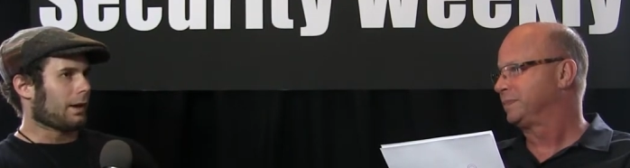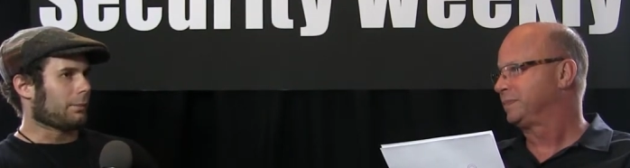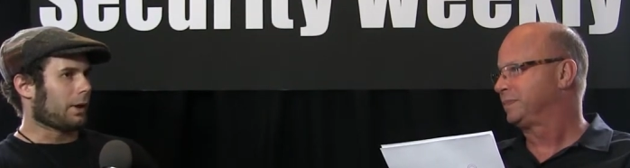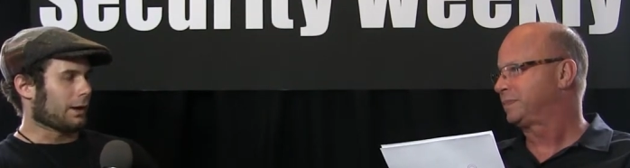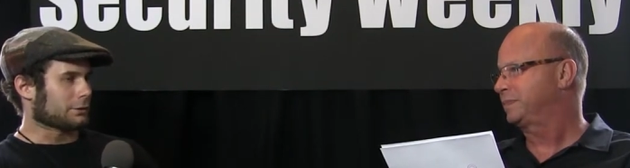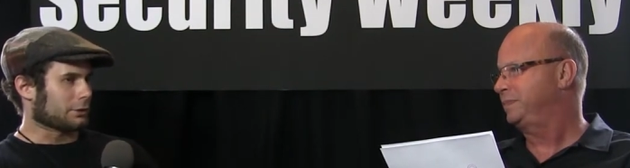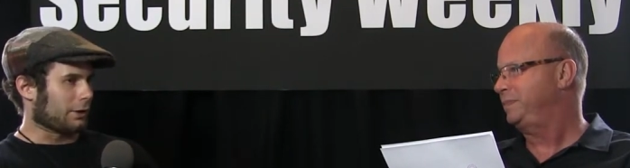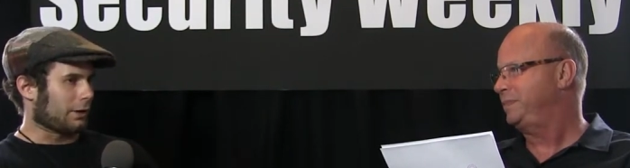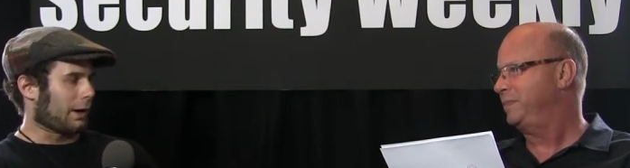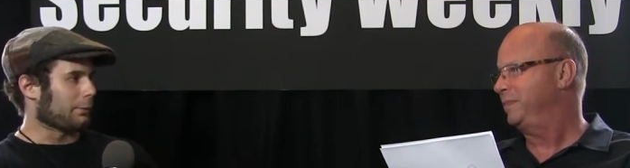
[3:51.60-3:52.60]
Speaker 1: I'm not
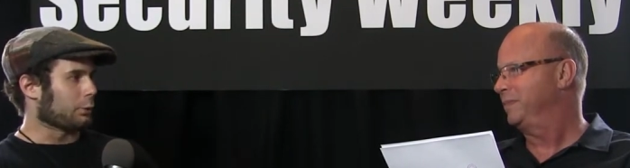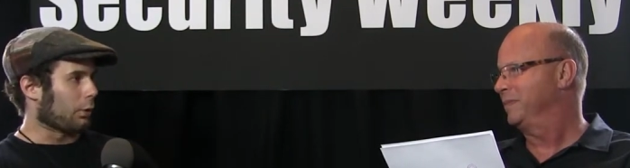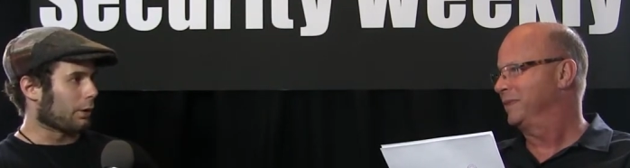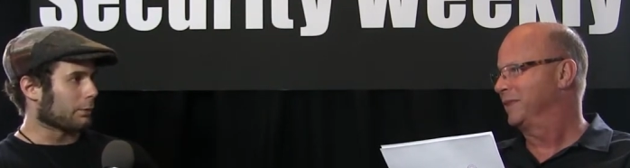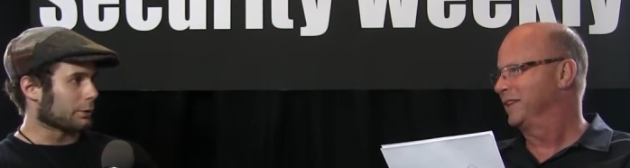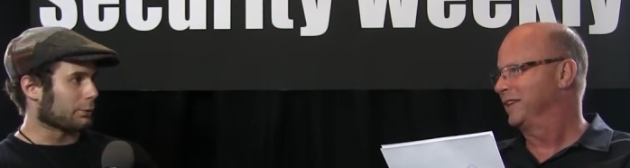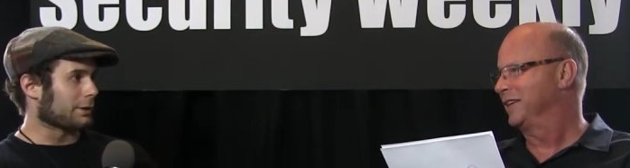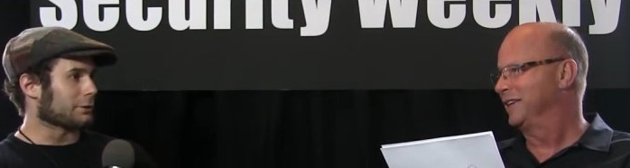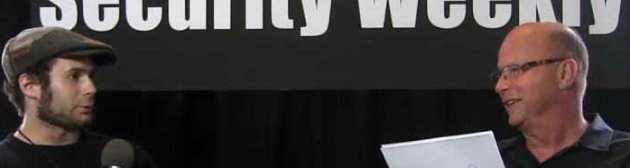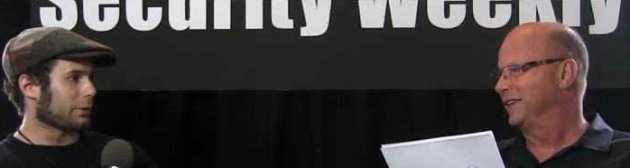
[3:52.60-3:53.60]
sure. I'm torn
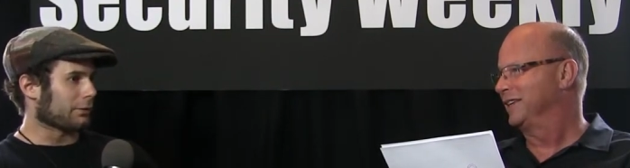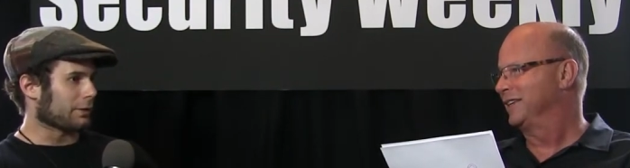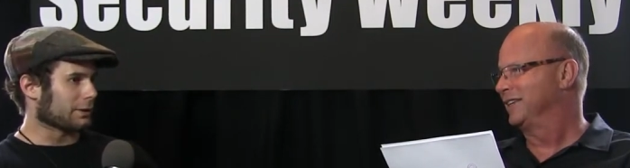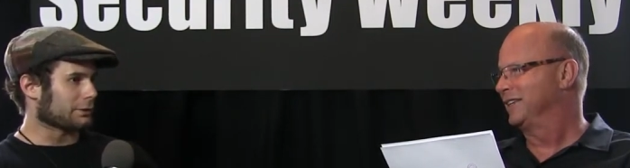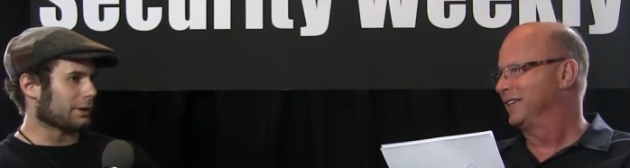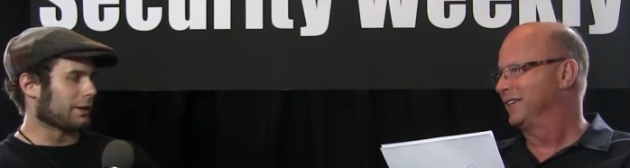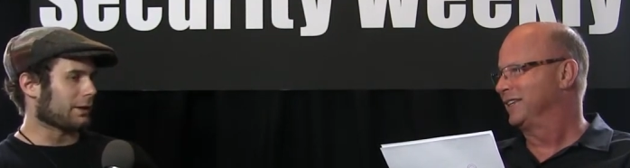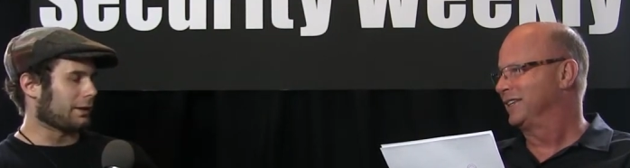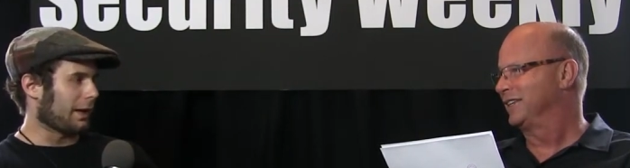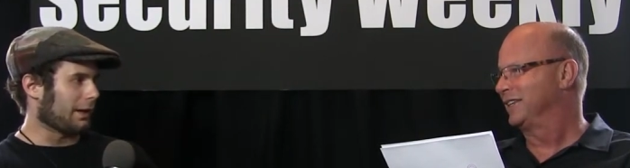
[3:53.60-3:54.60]
between Swordfish and
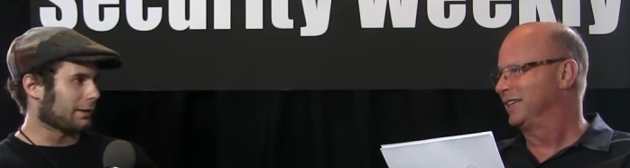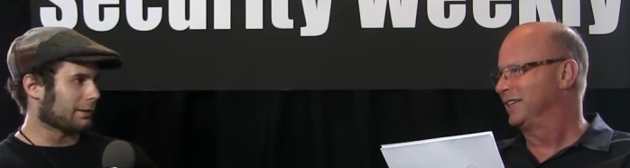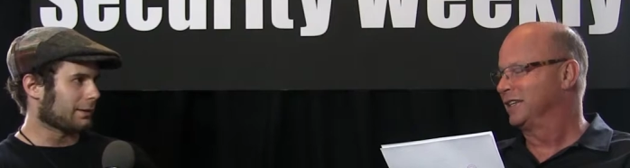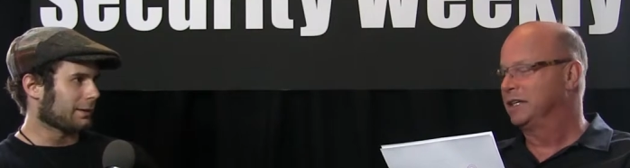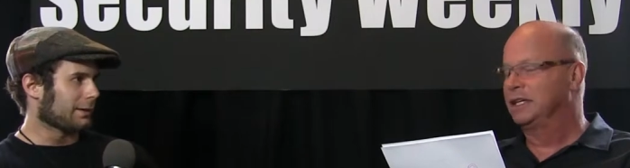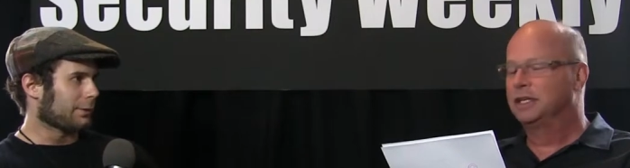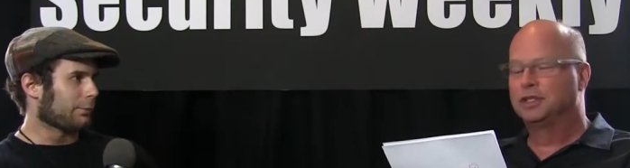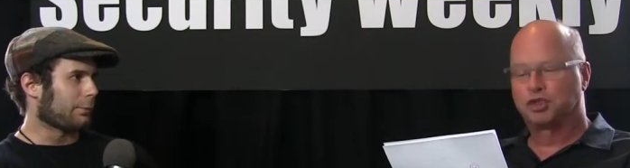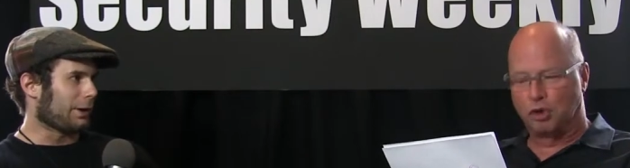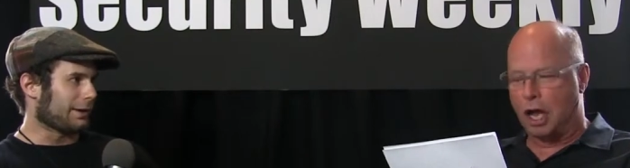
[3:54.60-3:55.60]
the Net.
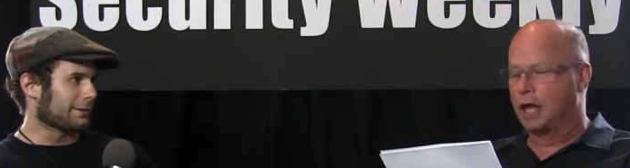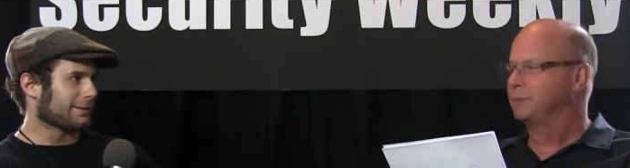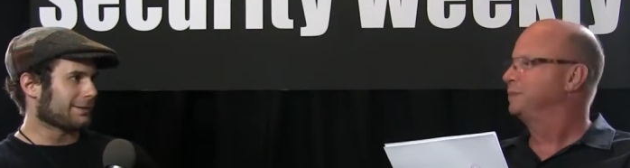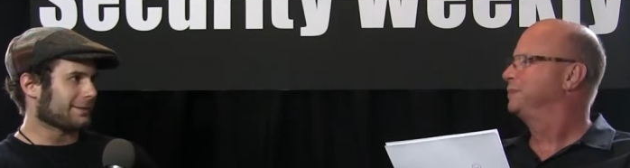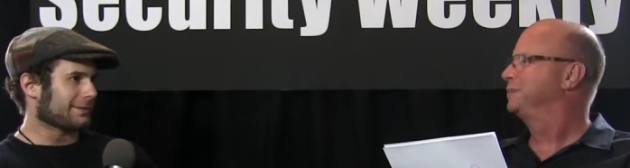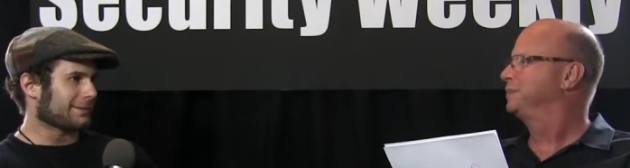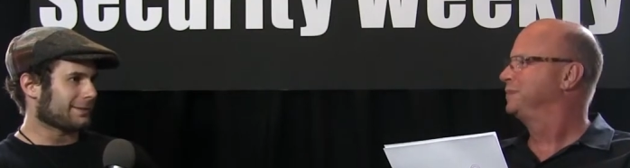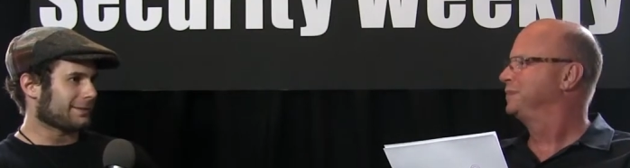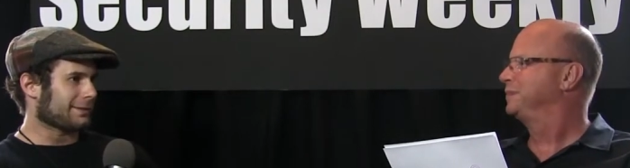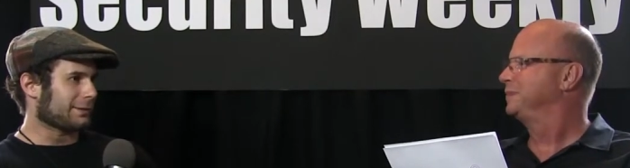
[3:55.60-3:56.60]
But Tron.
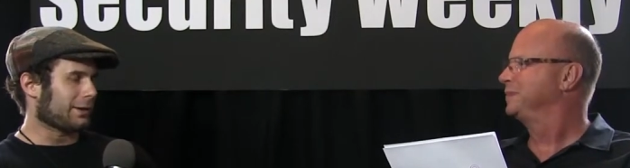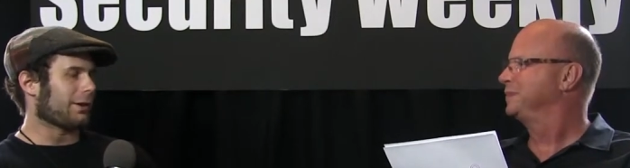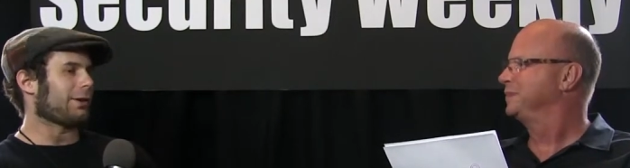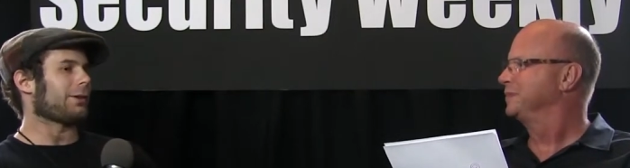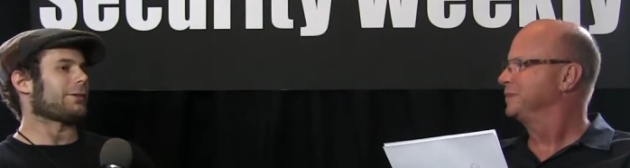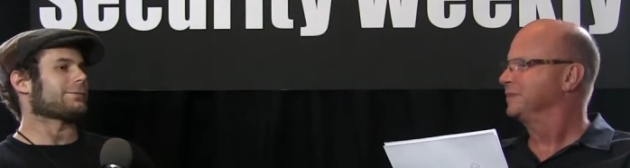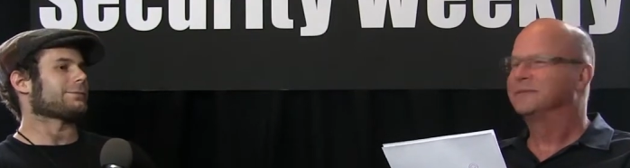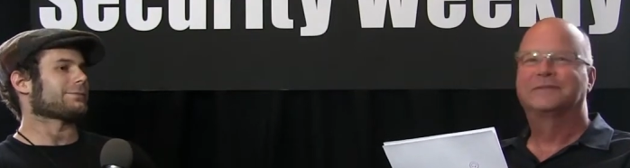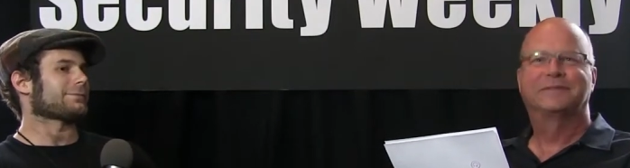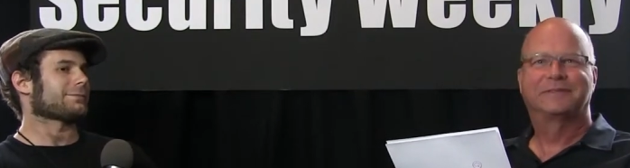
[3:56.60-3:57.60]
Oh.
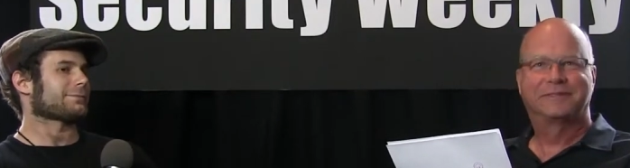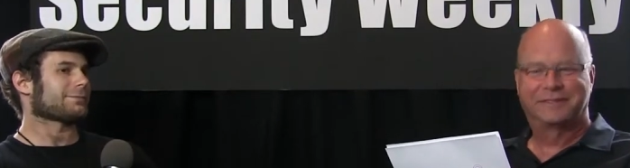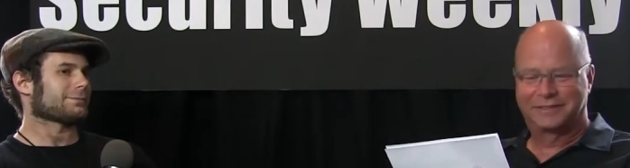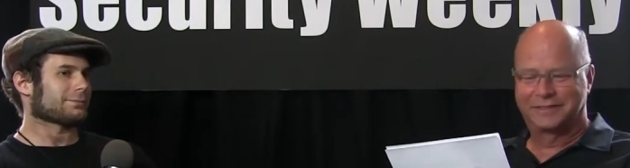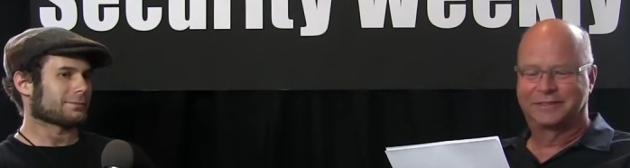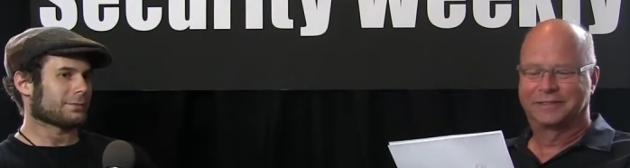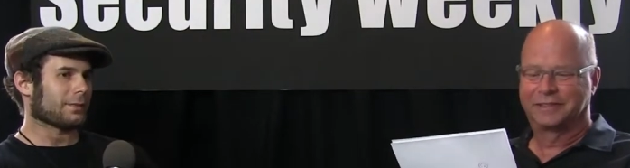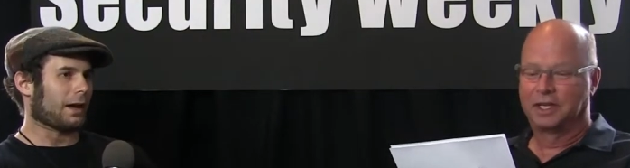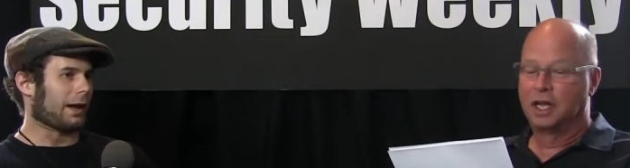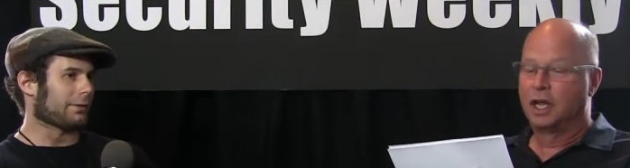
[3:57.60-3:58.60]

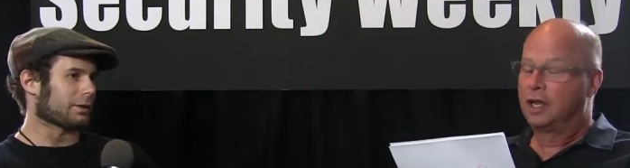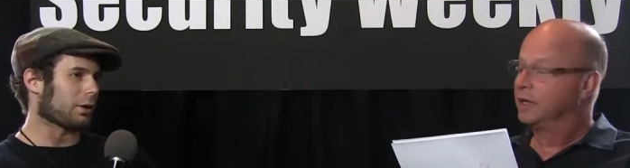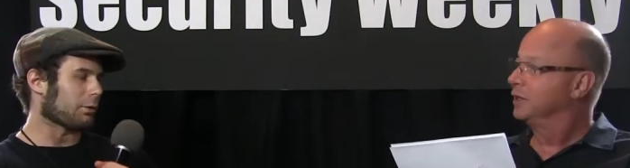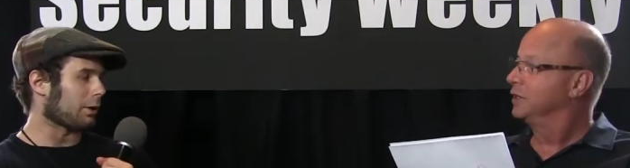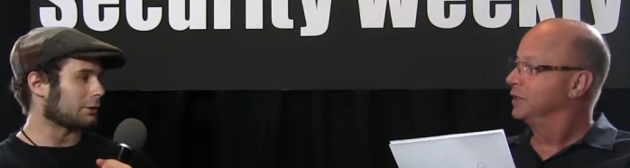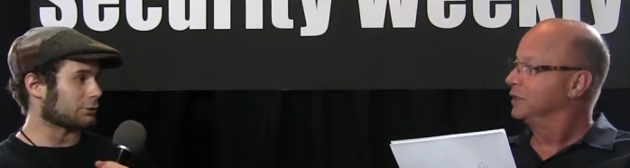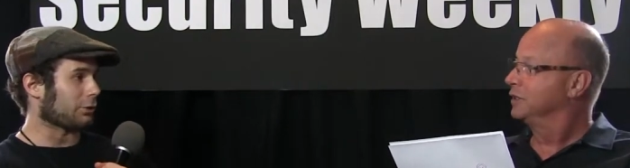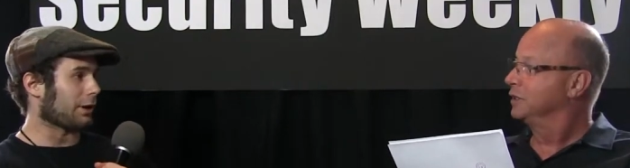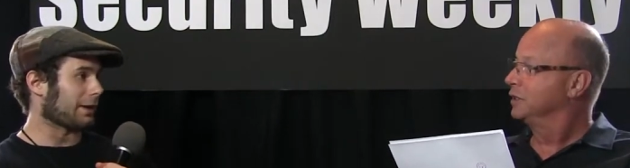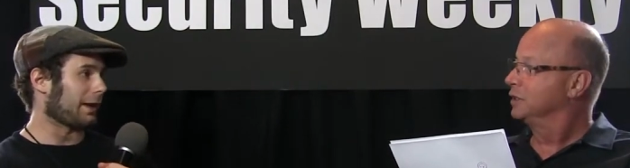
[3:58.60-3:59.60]
I have to go watch
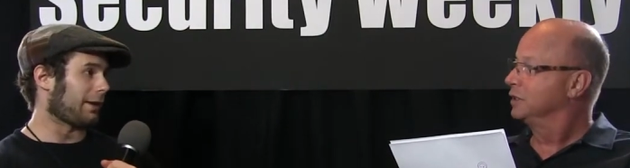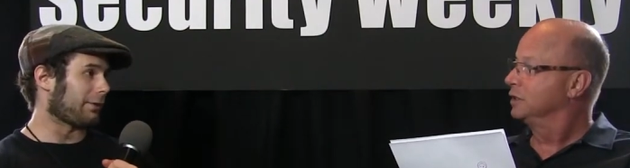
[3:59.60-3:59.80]
Tron again,